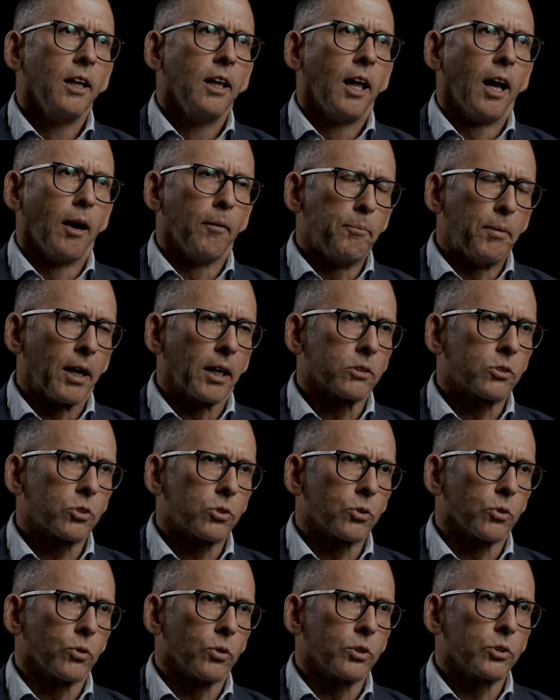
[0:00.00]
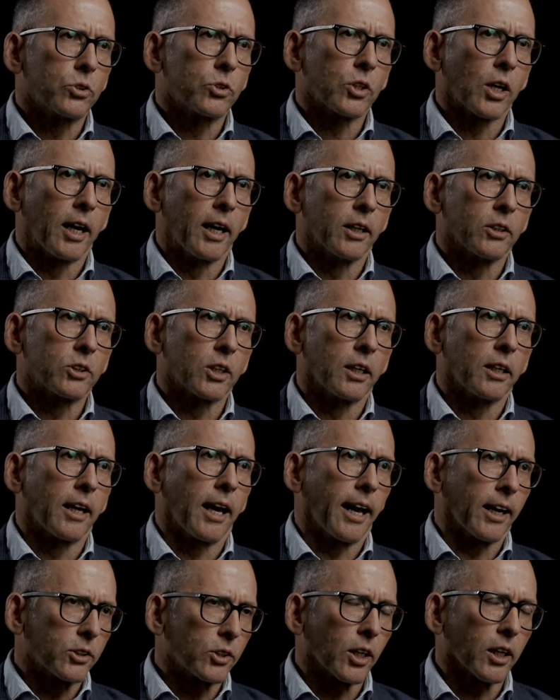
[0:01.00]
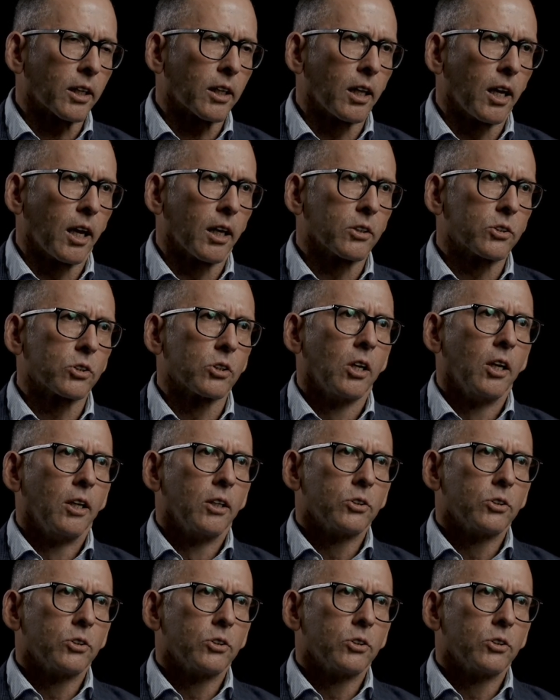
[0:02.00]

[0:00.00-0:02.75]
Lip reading: about storage as an asset class.